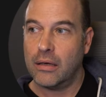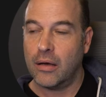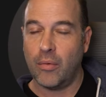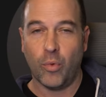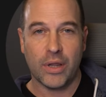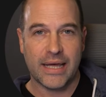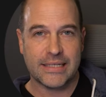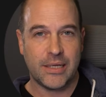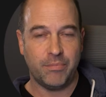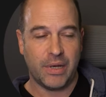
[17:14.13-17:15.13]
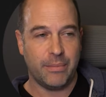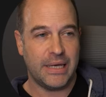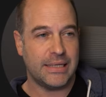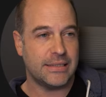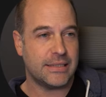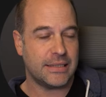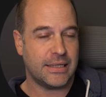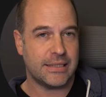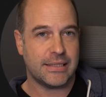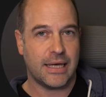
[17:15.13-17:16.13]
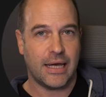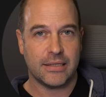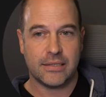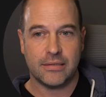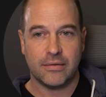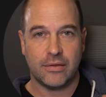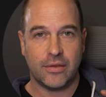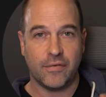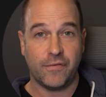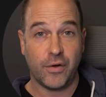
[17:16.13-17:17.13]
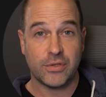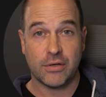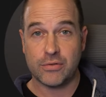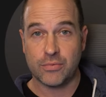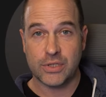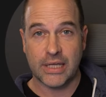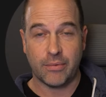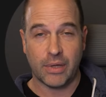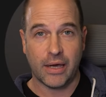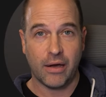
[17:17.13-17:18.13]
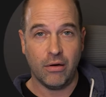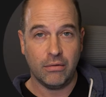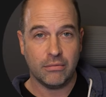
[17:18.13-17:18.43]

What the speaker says: And what that simply means is that the photos will stay where they are.